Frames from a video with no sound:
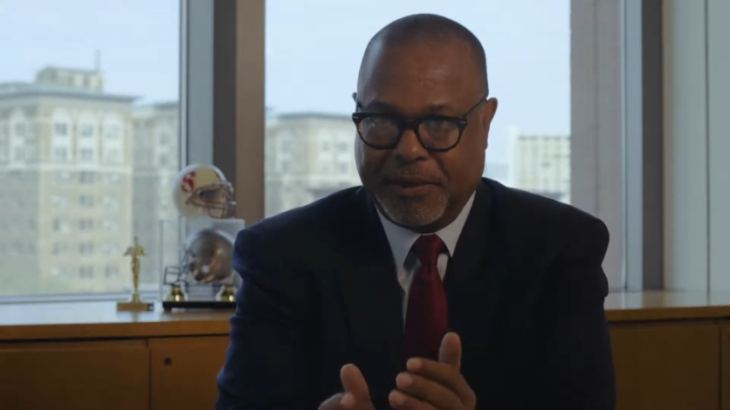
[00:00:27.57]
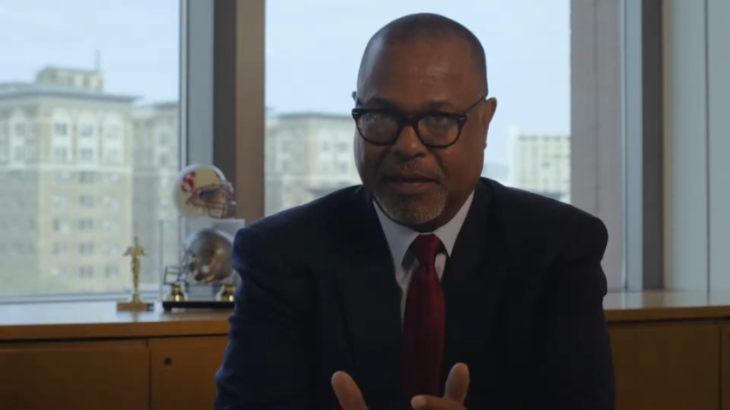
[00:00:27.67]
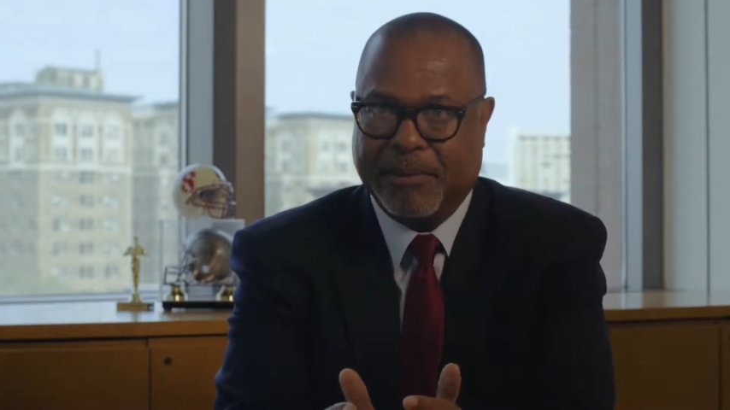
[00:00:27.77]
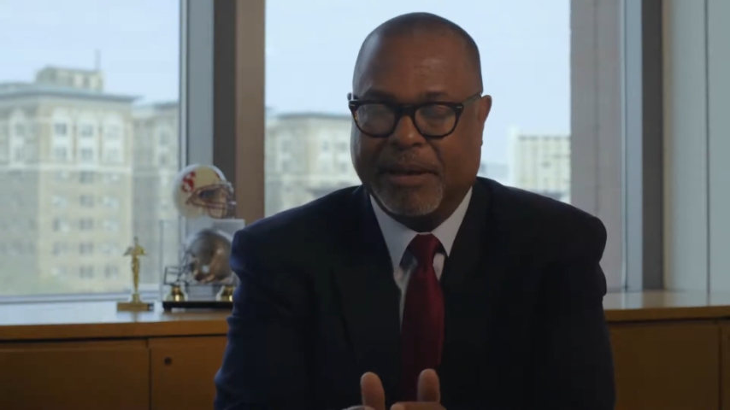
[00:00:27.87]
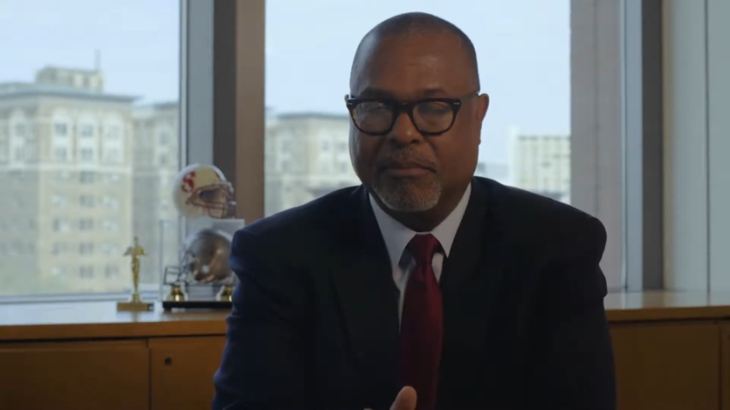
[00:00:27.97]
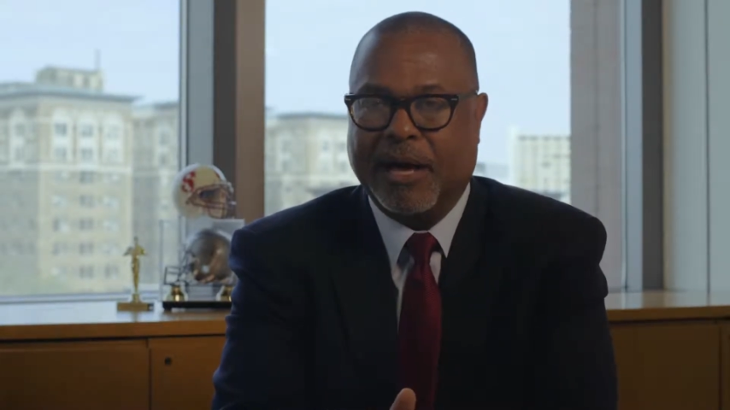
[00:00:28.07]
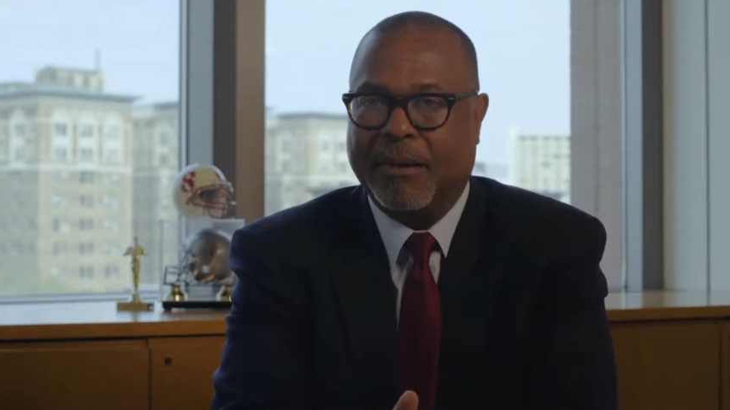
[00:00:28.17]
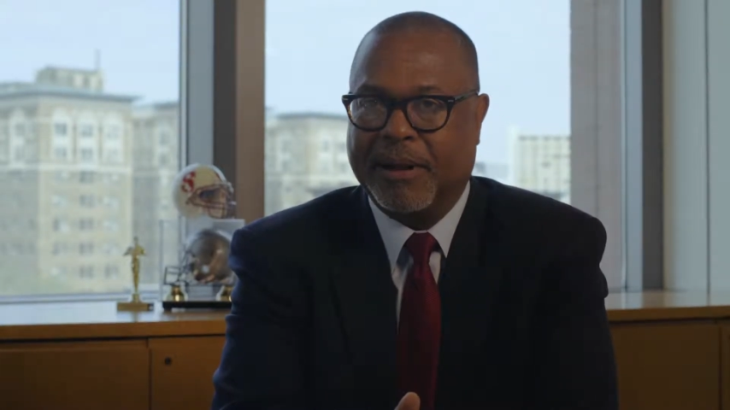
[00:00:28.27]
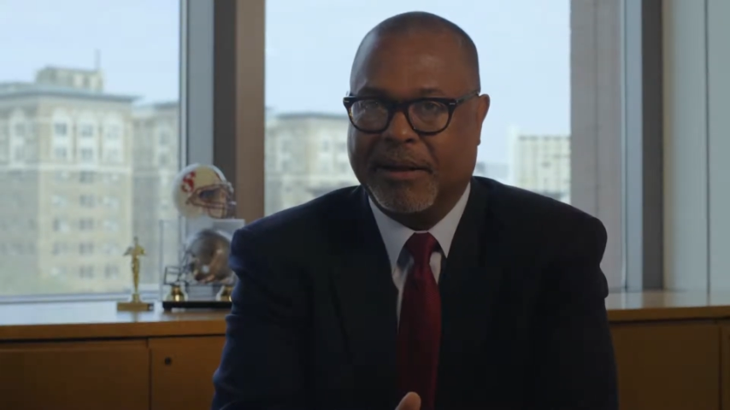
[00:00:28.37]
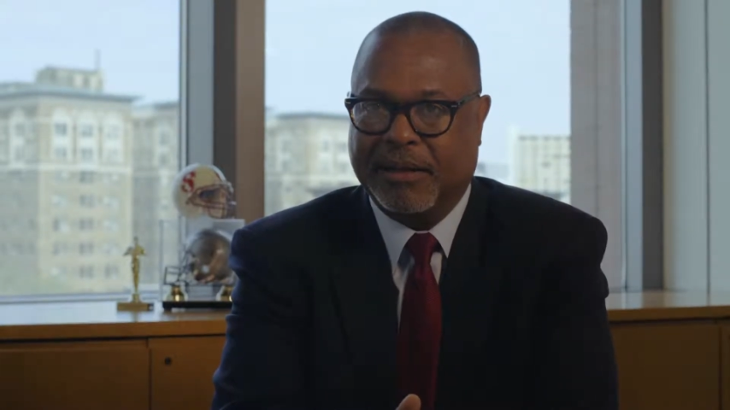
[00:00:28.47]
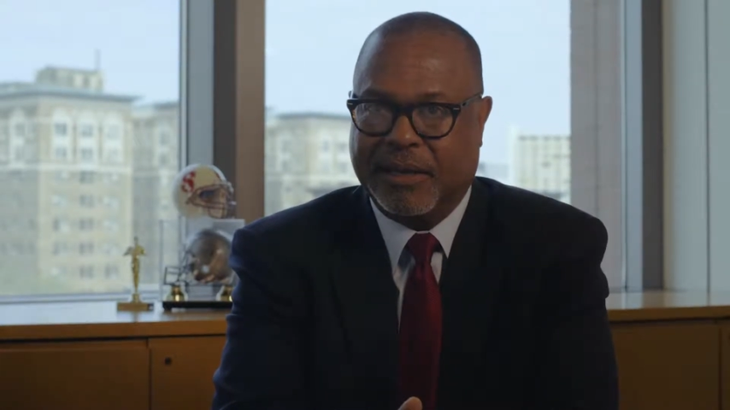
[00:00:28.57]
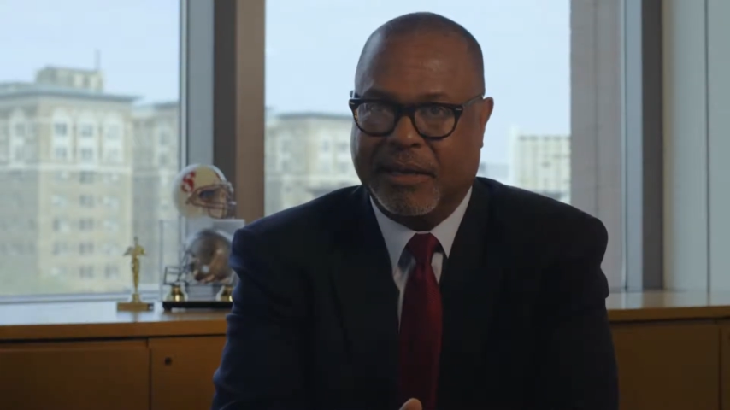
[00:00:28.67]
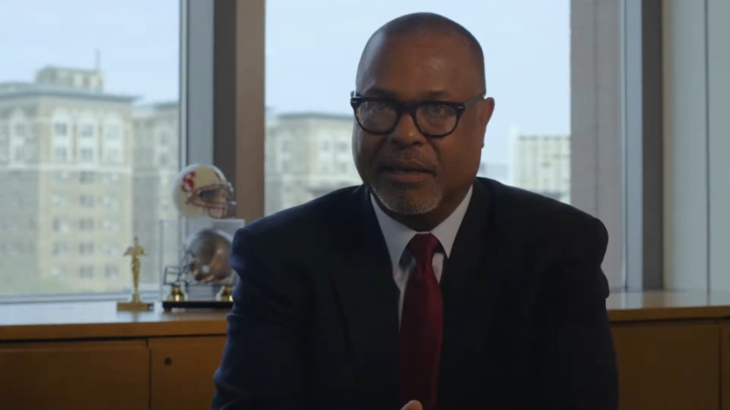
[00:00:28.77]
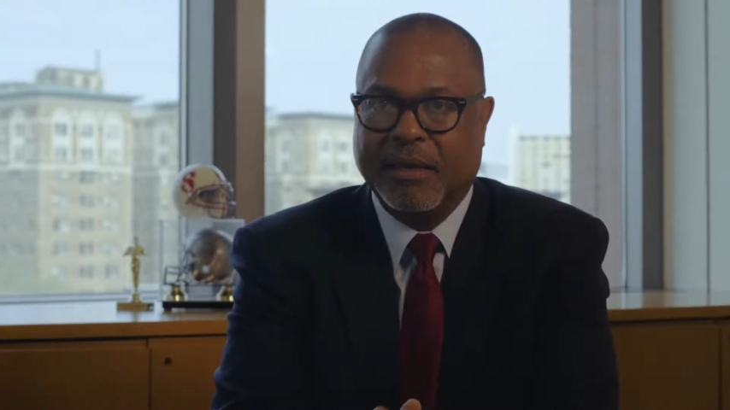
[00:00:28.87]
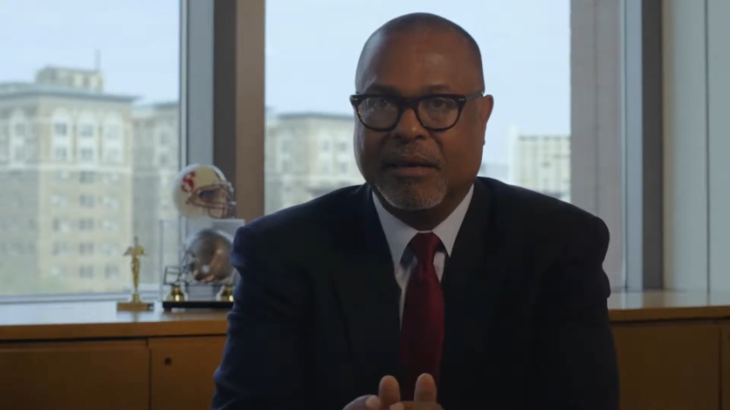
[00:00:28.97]
Think about Muhammad
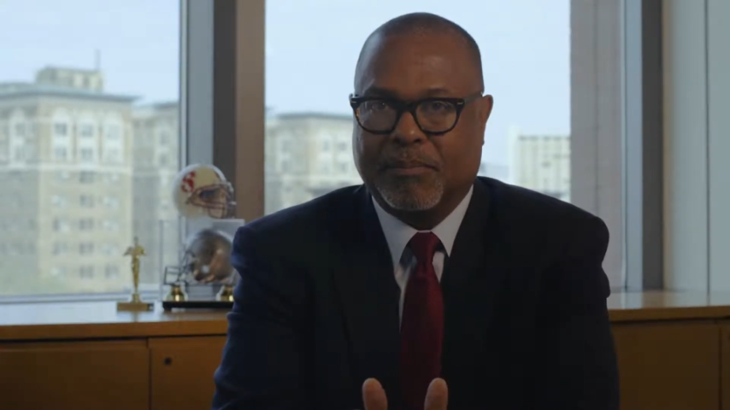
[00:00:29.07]
Ali